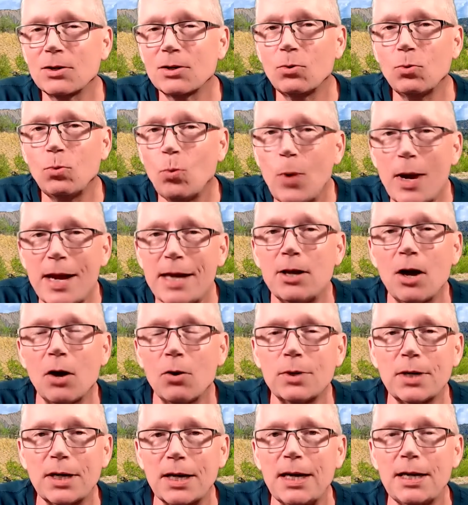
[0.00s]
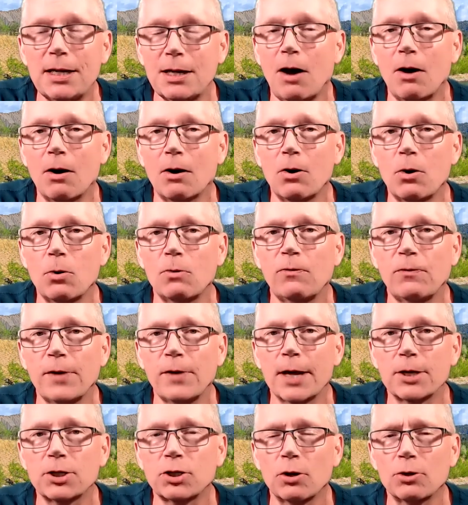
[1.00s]
we don't eat our own
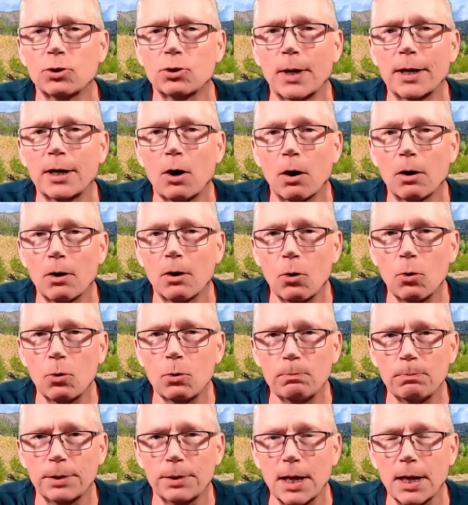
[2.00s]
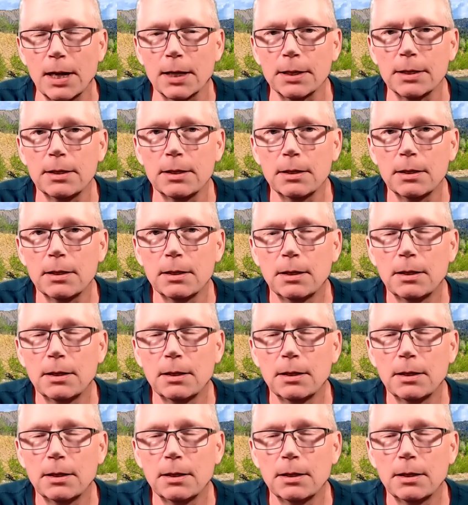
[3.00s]
flesh or drink our own blood.